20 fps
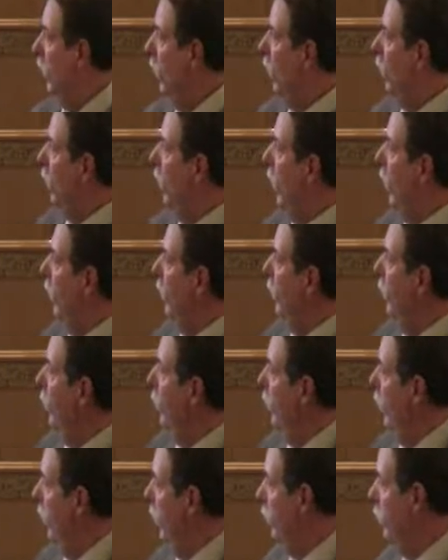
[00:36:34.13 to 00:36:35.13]
Okay?
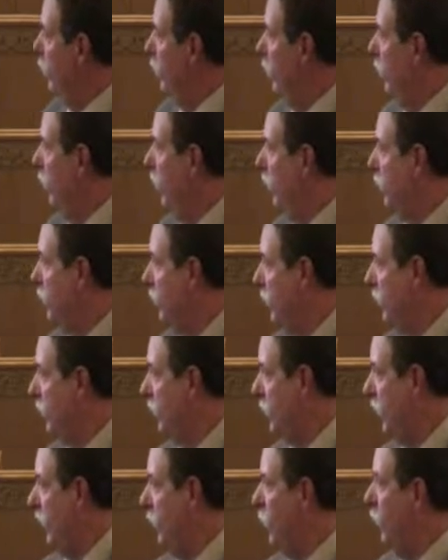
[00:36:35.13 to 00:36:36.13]
Here, let's
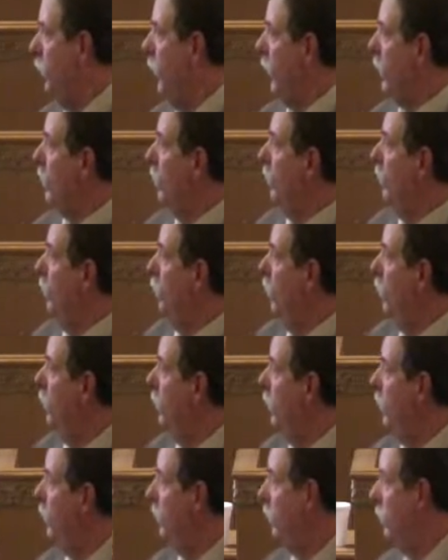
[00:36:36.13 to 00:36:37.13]
just say we'll pick on the
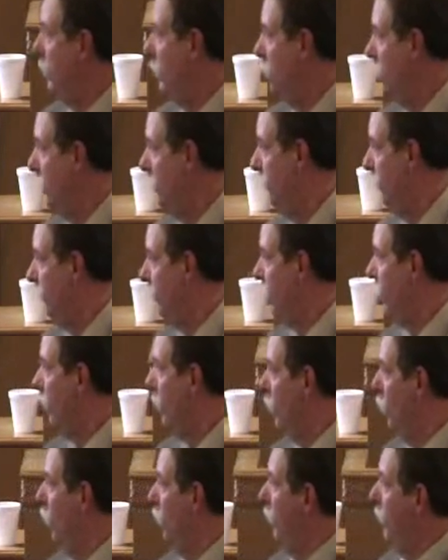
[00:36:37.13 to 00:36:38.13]
woman.
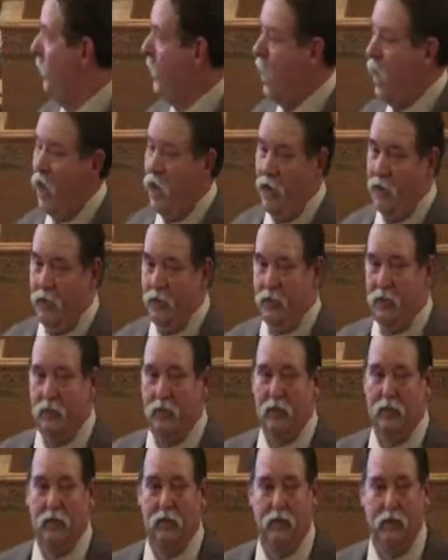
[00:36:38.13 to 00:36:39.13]
The woman dies.
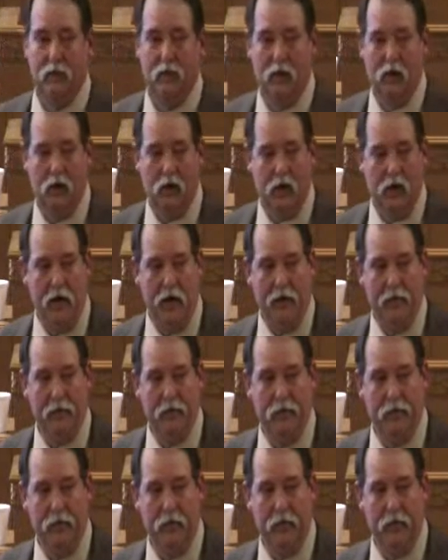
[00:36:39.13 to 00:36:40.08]
Okay?